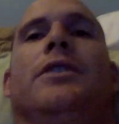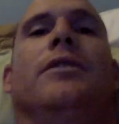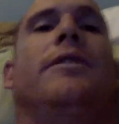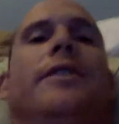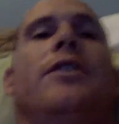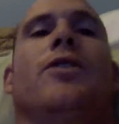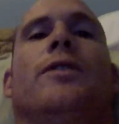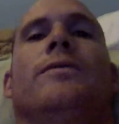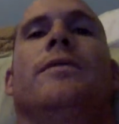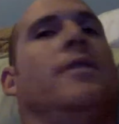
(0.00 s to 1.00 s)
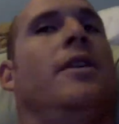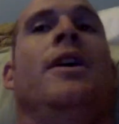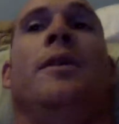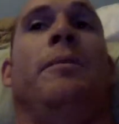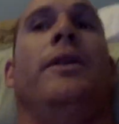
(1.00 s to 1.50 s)
oxycodone,
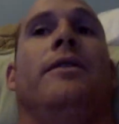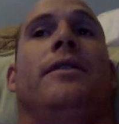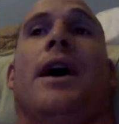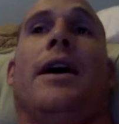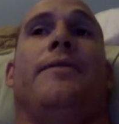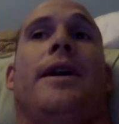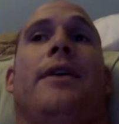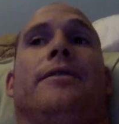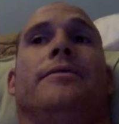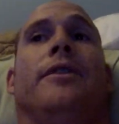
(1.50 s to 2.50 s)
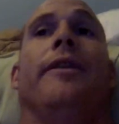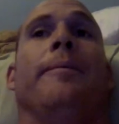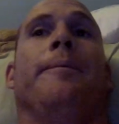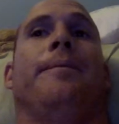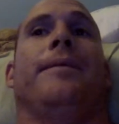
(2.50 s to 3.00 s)
because I ran out of them.